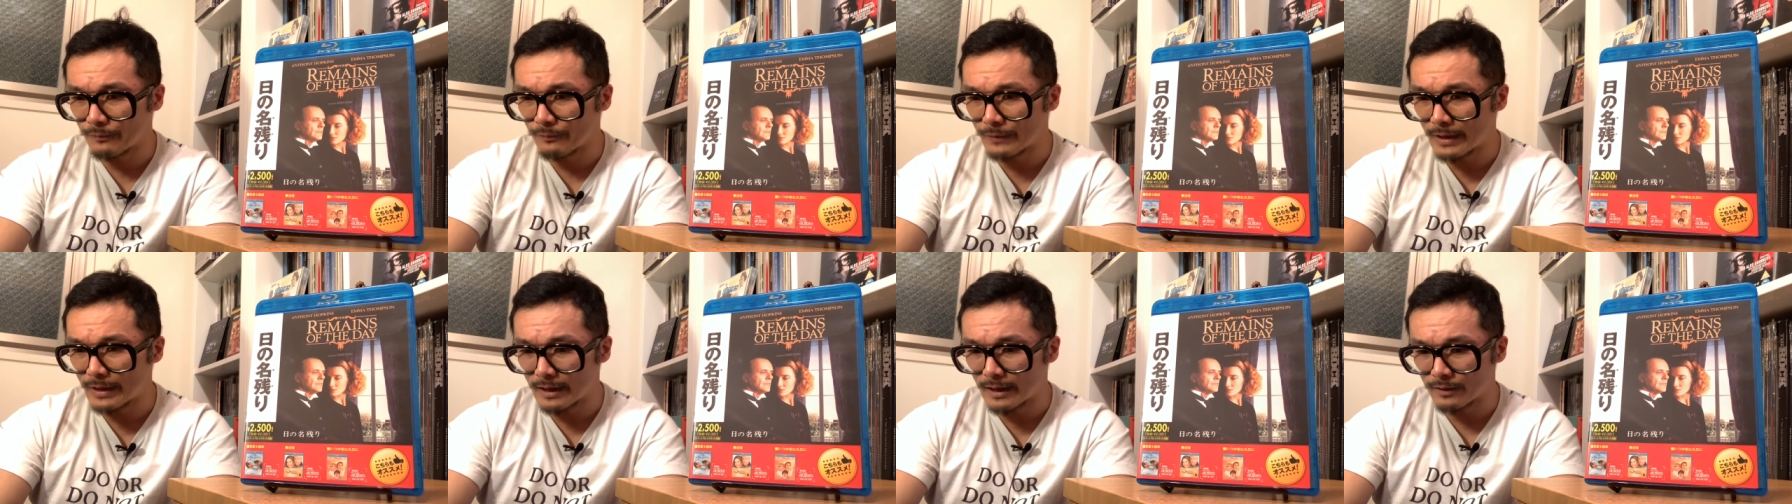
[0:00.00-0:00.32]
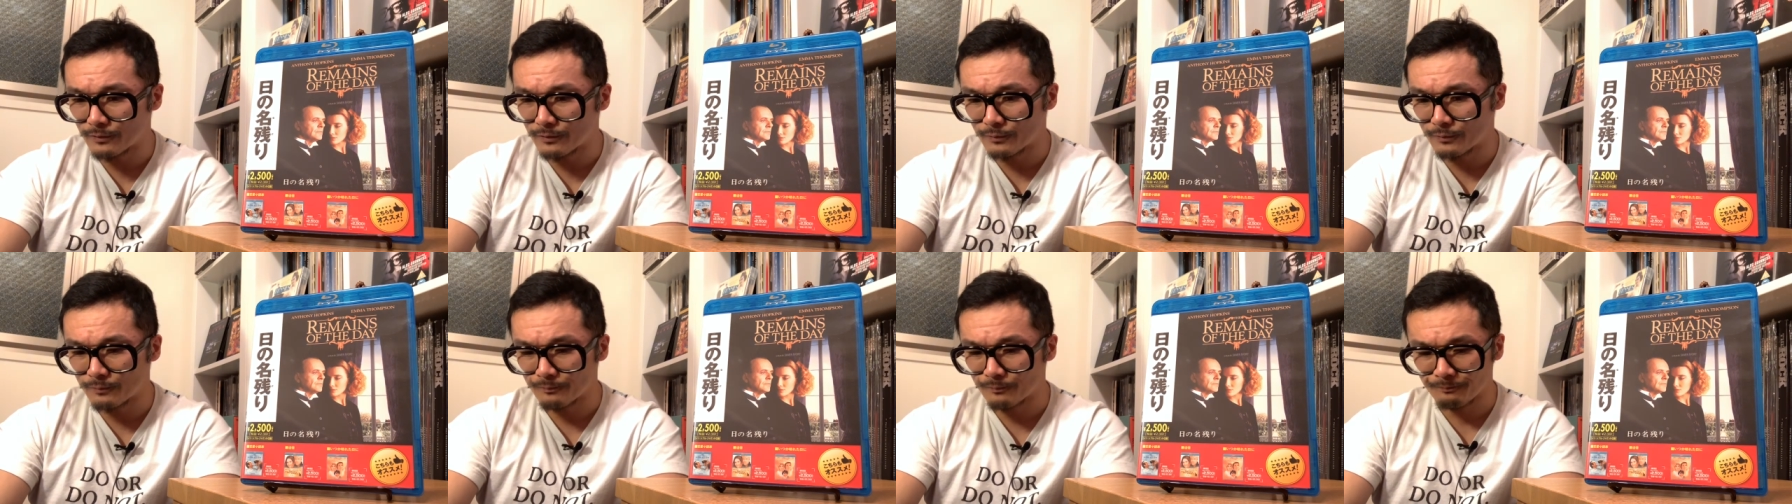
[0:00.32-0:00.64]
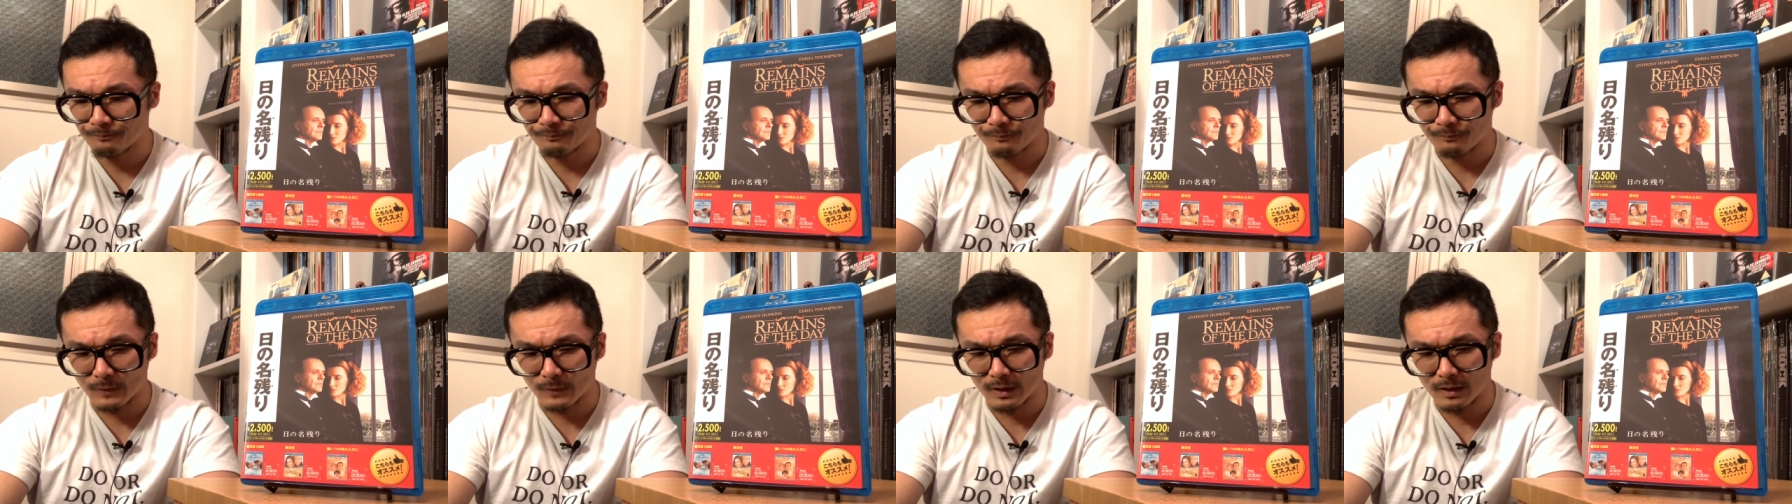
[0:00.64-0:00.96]
that
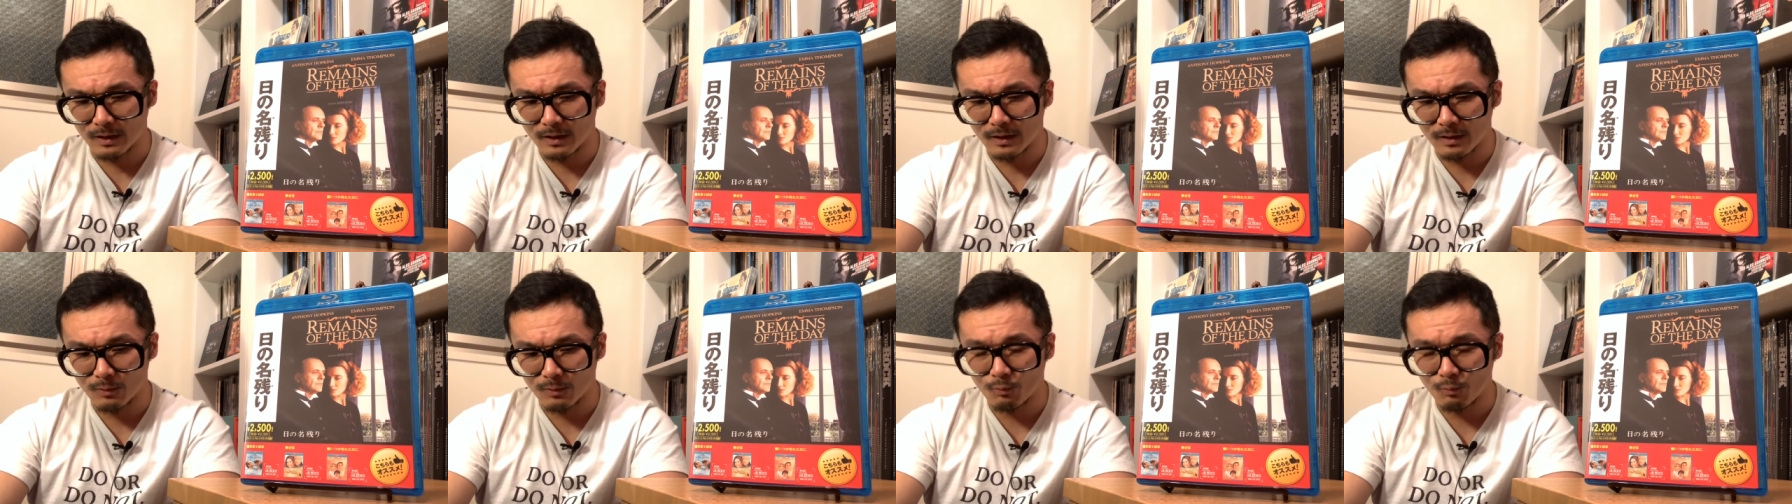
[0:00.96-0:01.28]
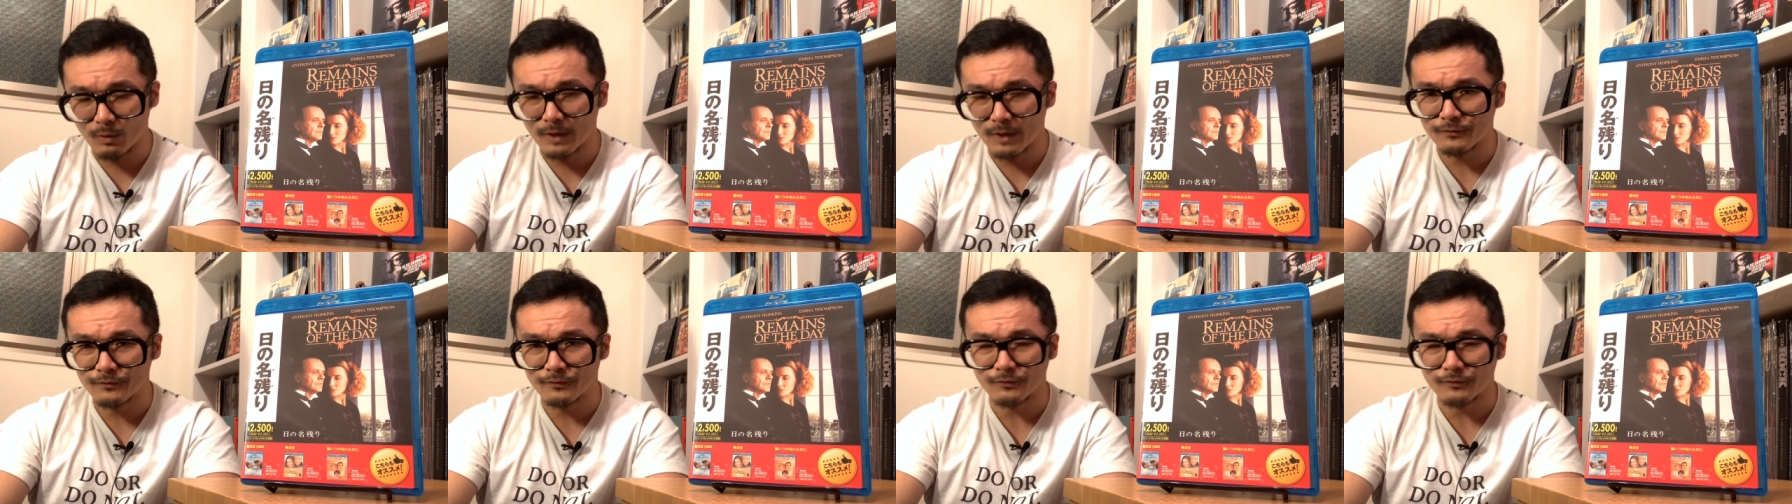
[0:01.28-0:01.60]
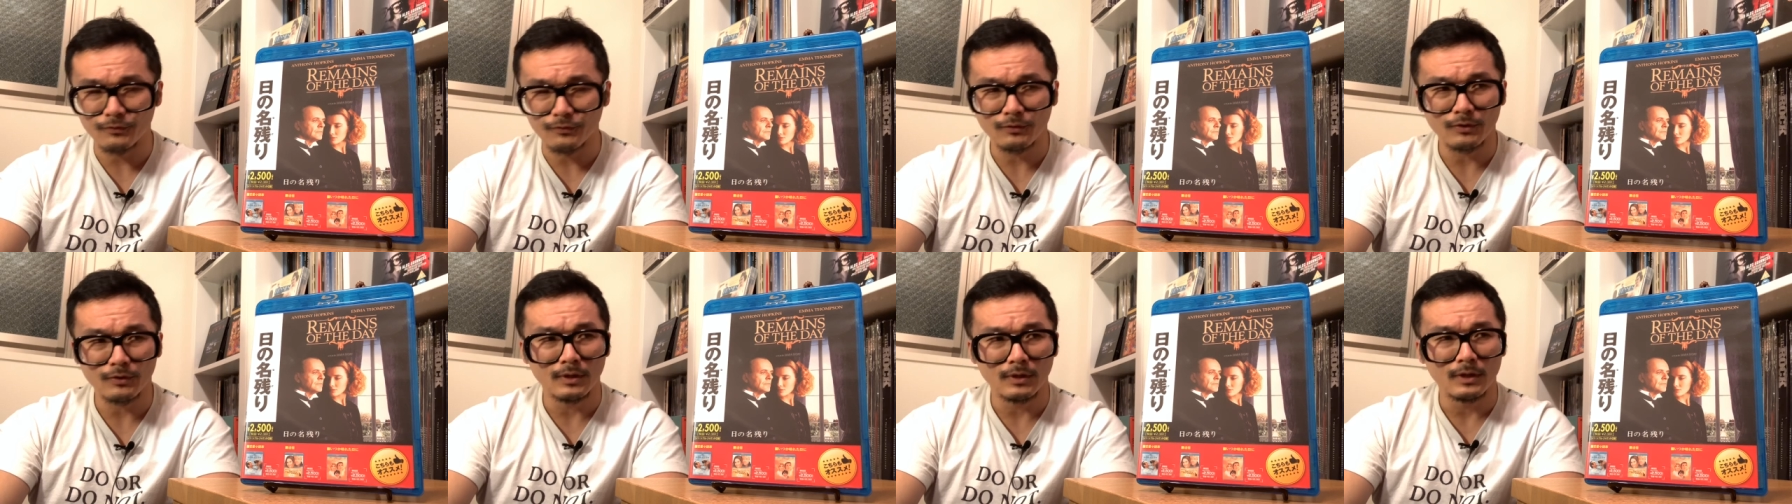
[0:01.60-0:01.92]
uh, wasn't